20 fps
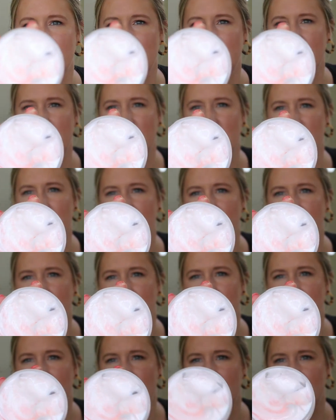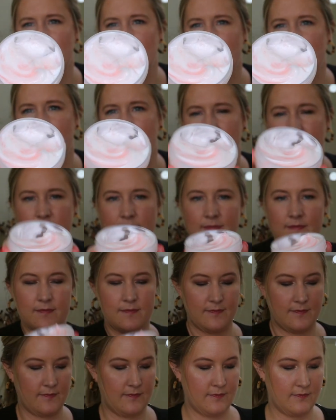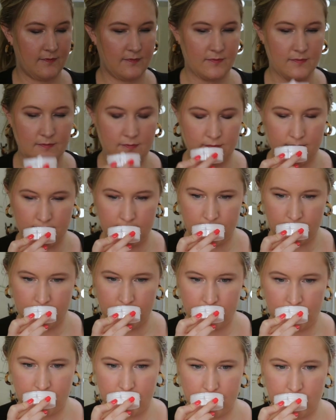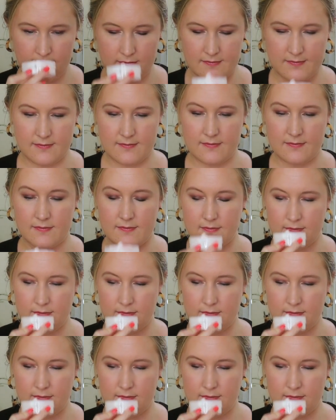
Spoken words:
Nothing is said.